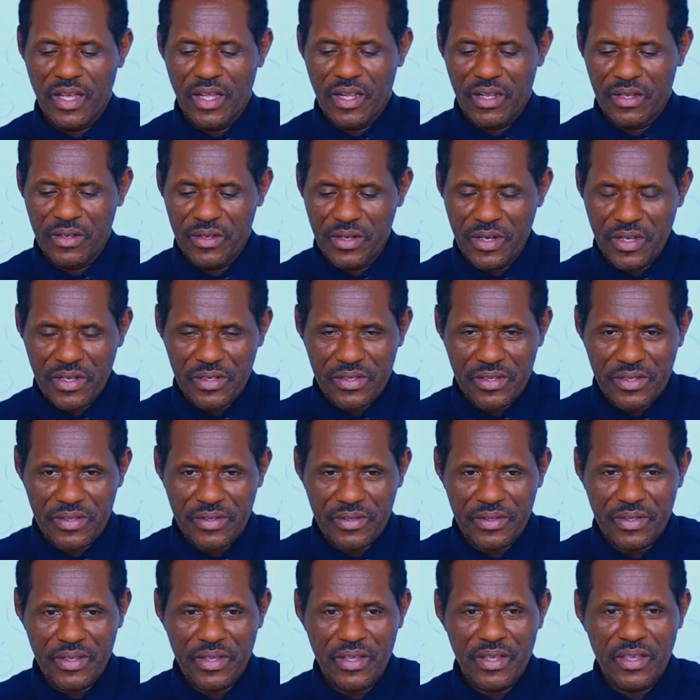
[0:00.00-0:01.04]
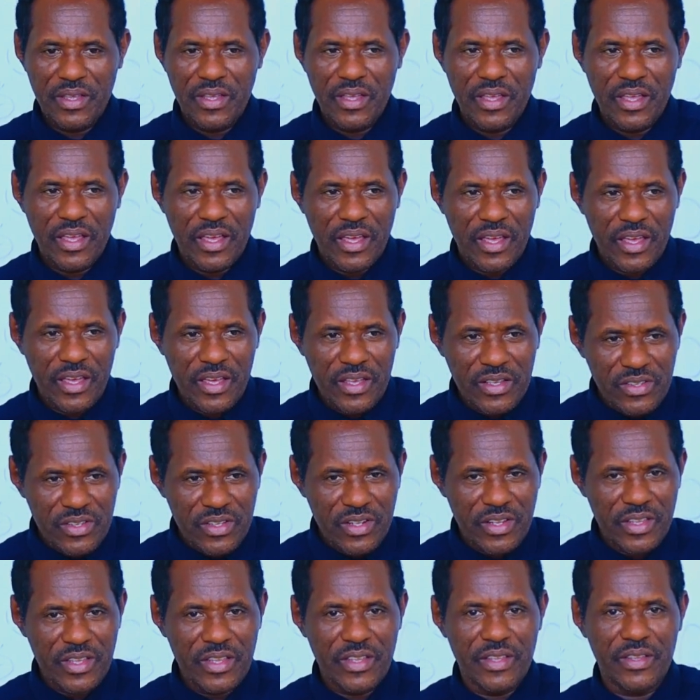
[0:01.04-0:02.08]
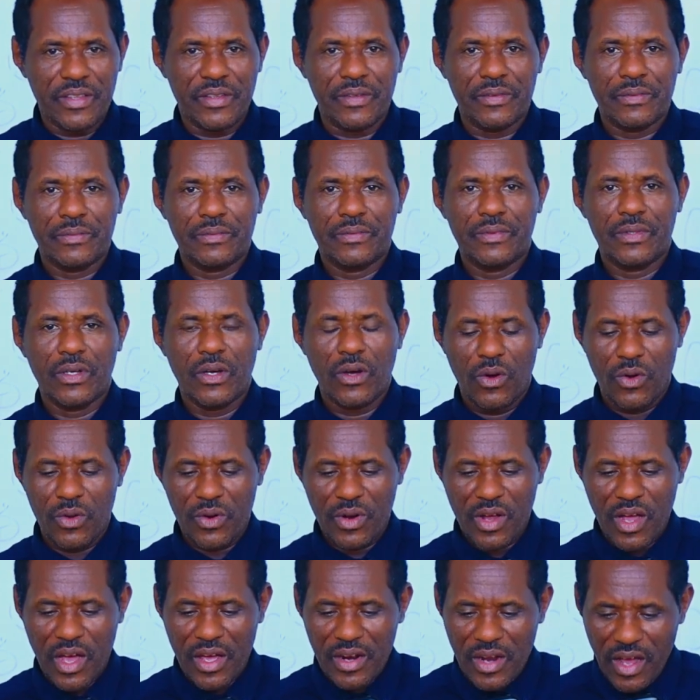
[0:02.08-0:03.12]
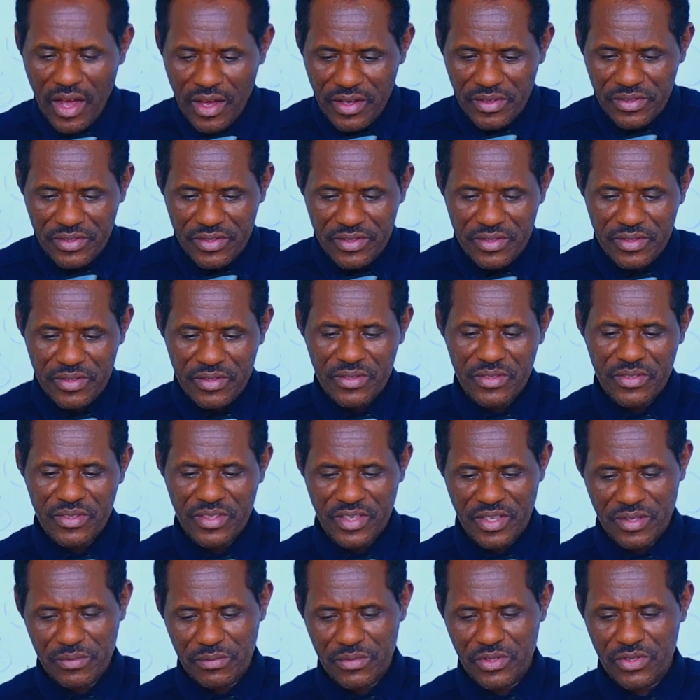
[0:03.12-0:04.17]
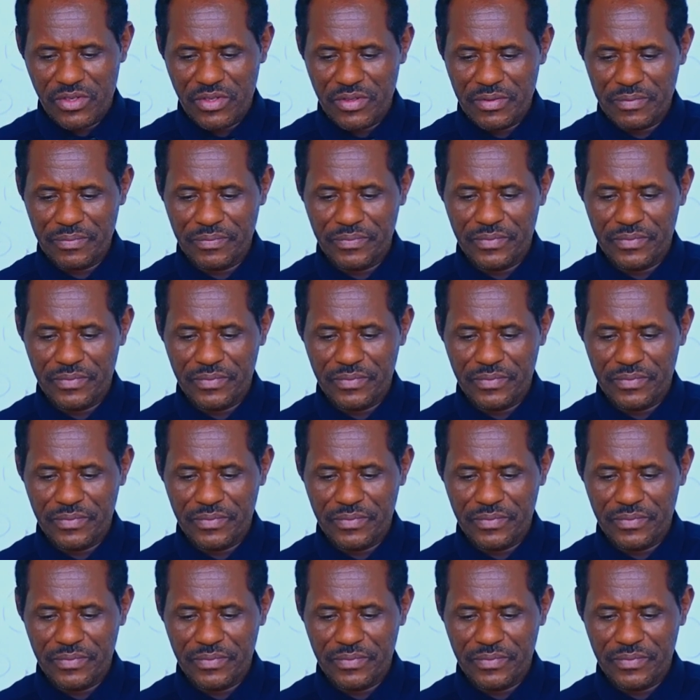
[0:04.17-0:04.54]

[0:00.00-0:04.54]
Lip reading: Leaders easily organize teams,